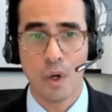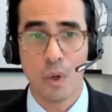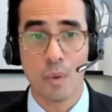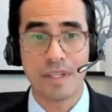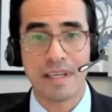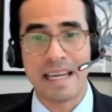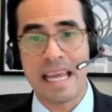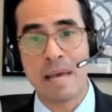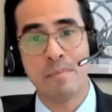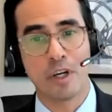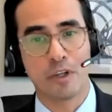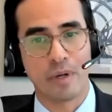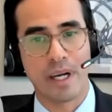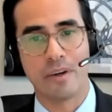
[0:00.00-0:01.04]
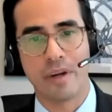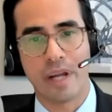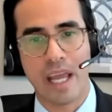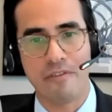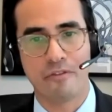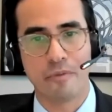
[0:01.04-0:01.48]
who was an immigrant who
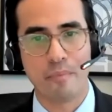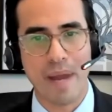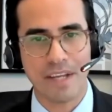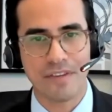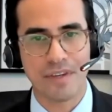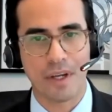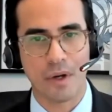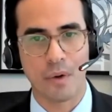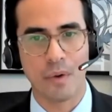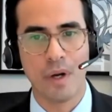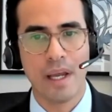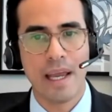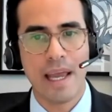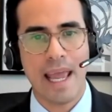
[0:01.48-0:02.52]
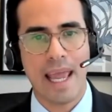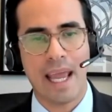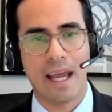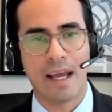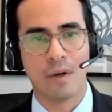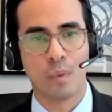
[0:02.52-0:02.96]
came from Mexico
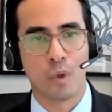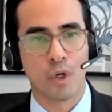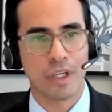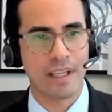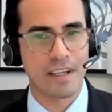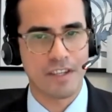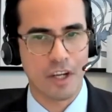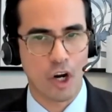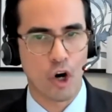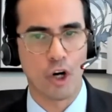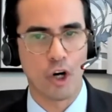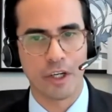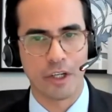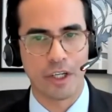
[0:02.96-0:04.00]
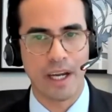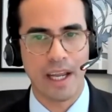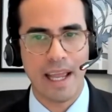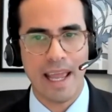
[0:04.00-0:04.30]
and worked as a gardener.